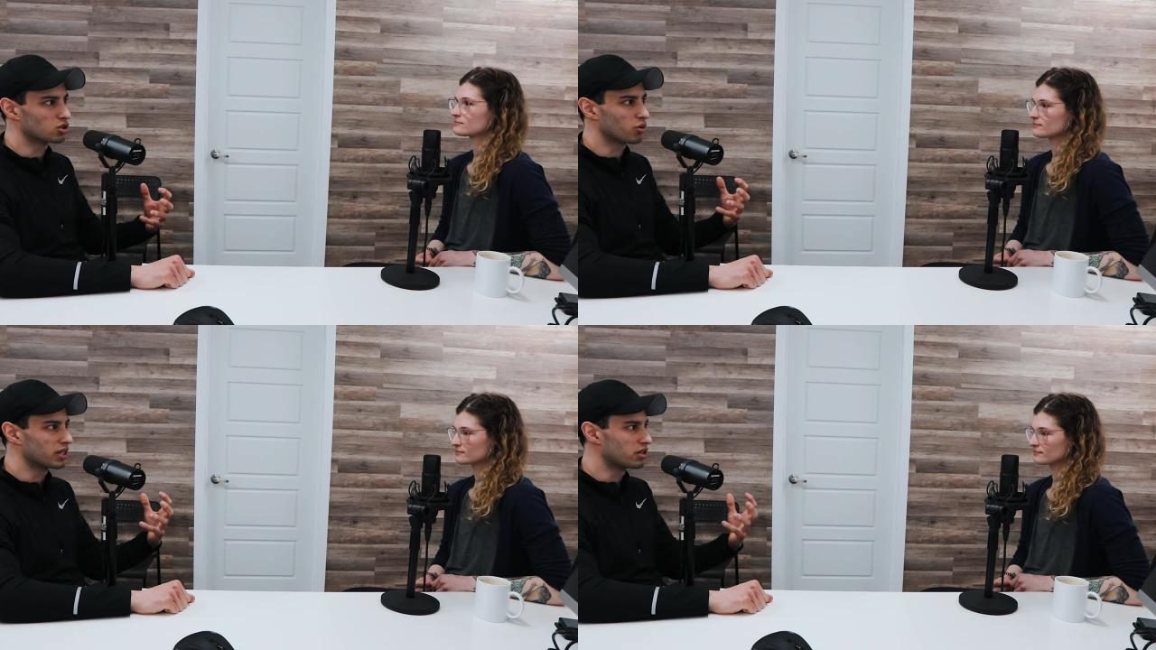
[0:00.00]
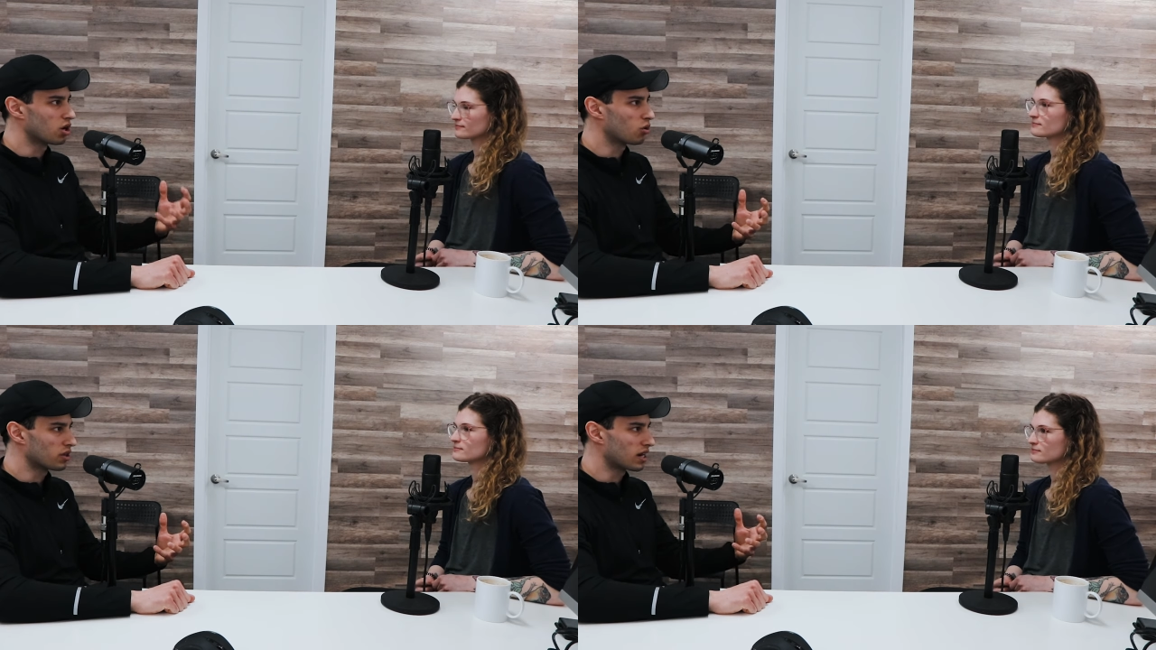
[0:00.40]
Speaker 1: So I
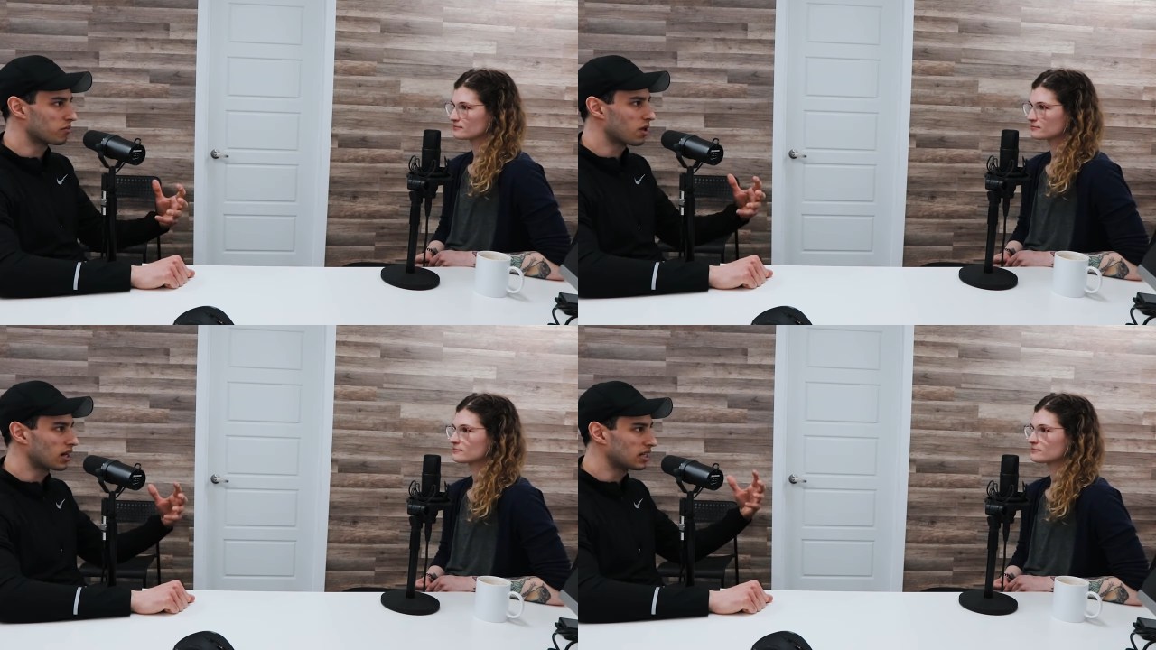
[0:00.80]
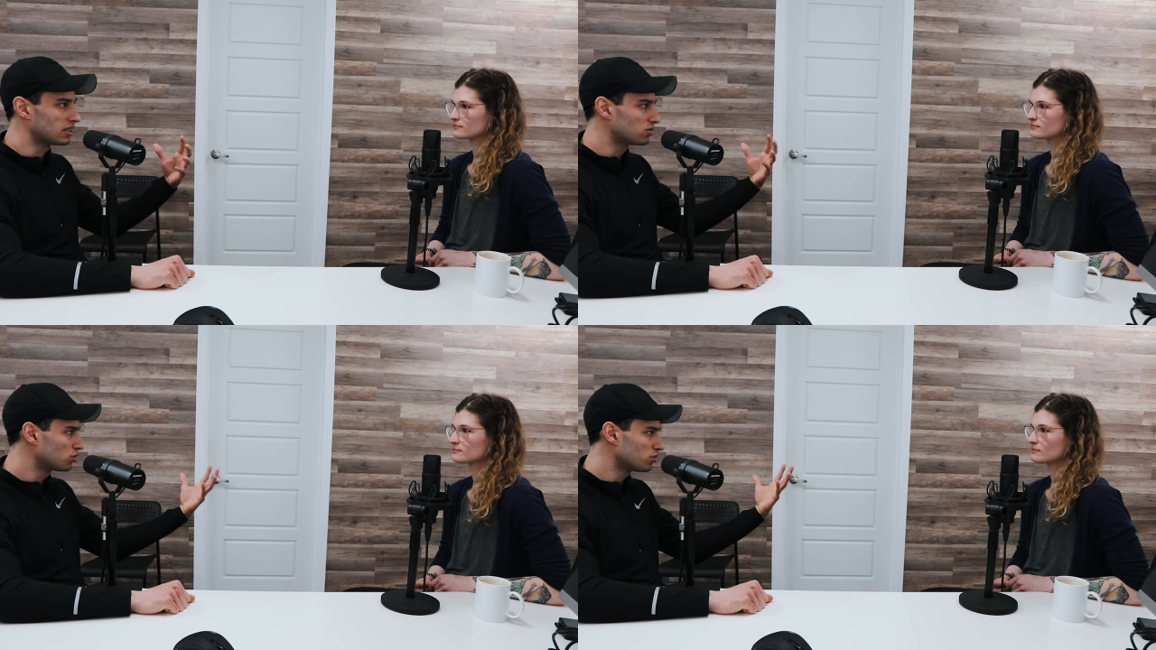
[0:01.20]
know that I'm not
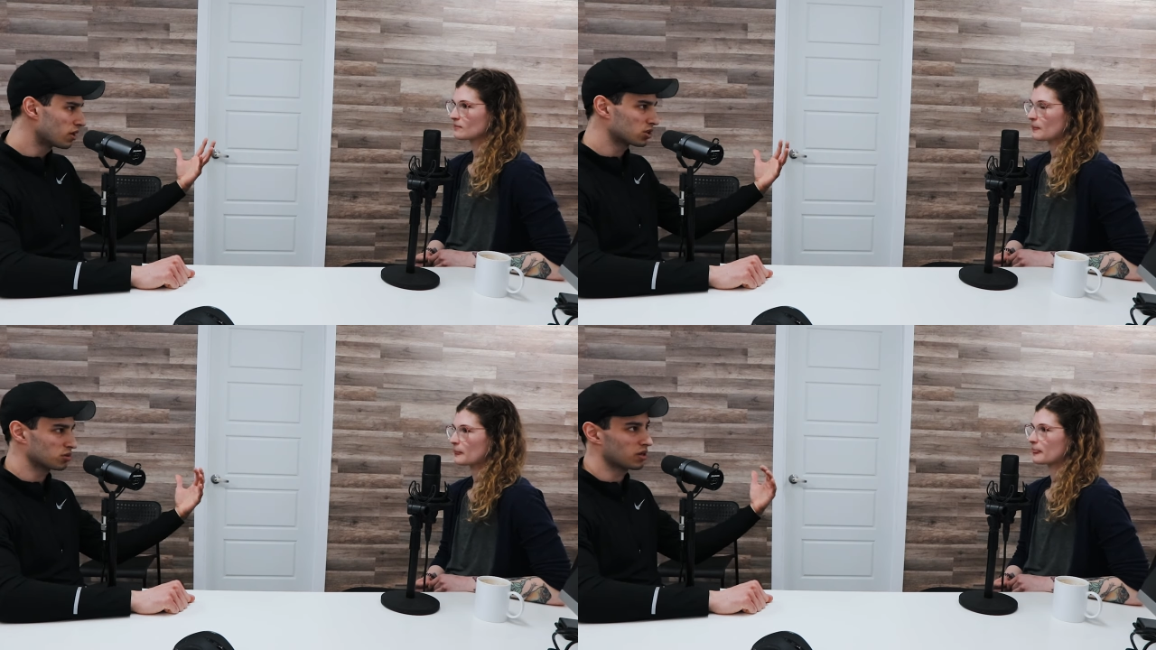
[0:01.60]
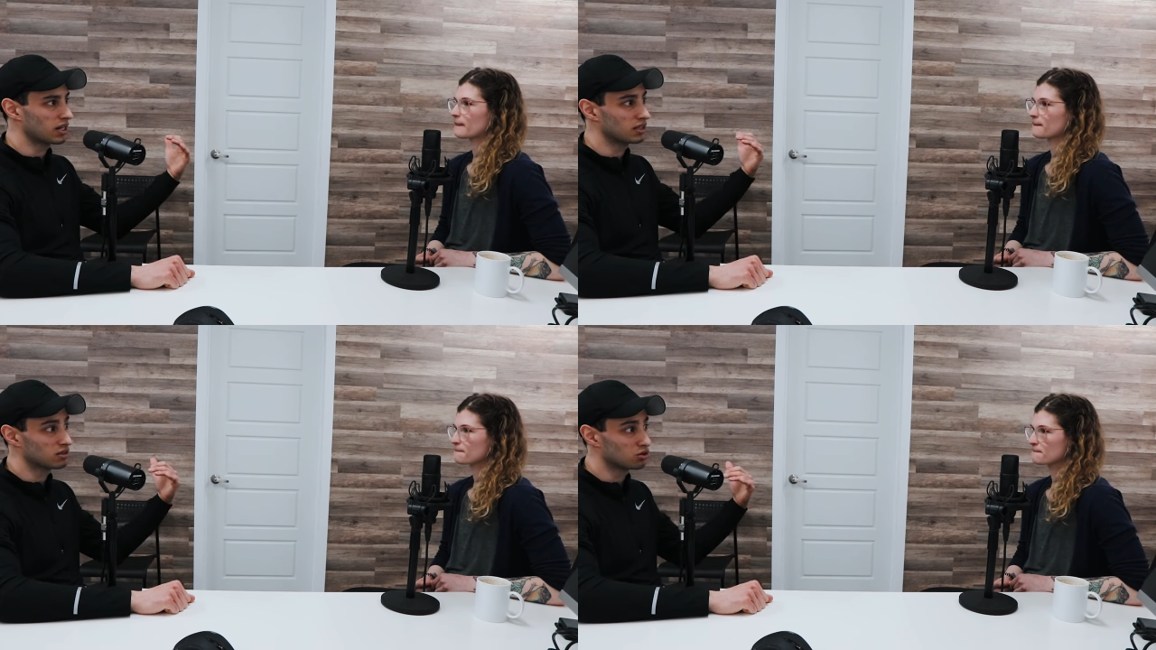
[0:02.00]
eating too much. I'm not
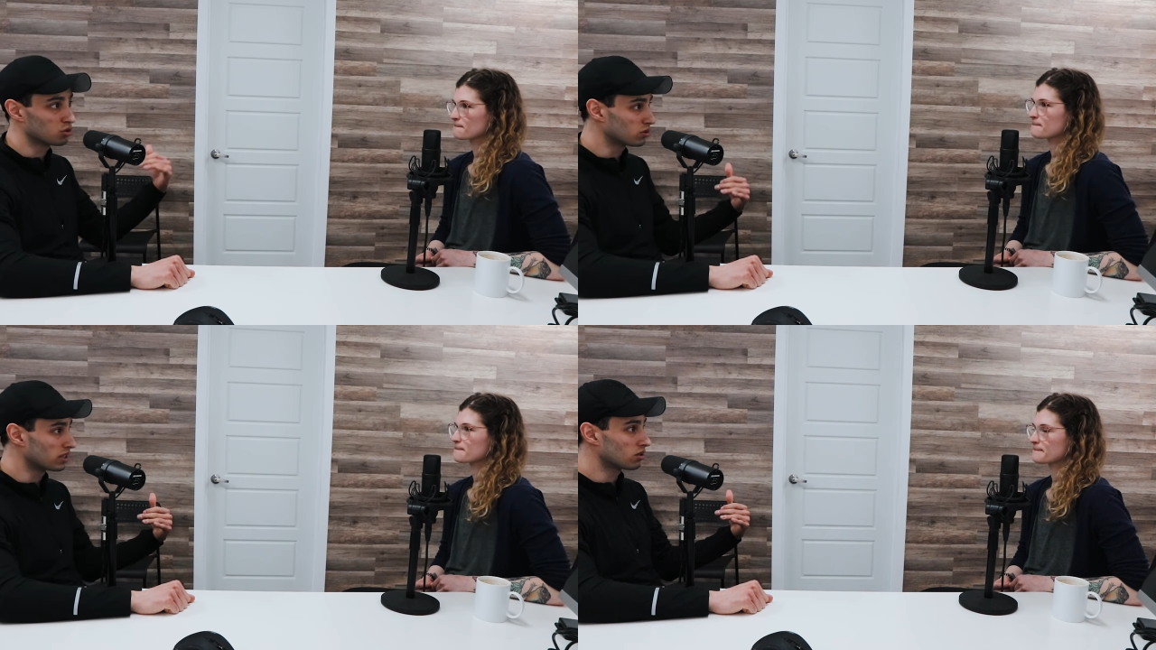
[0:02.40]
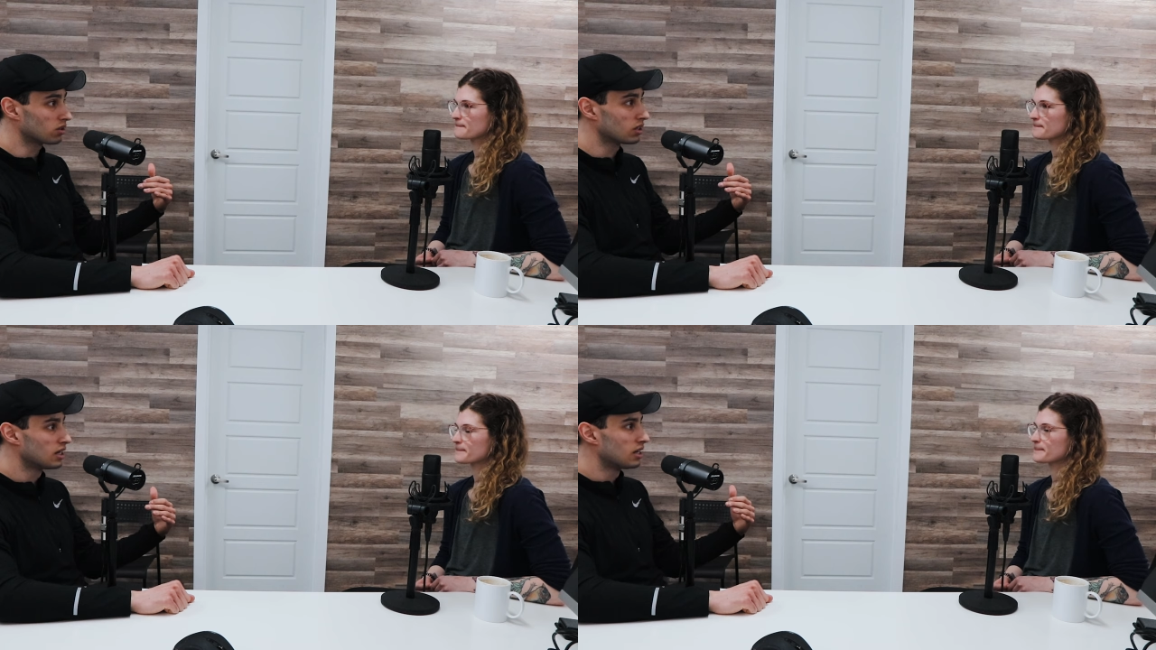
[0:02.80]
eating too mm-hmm. little.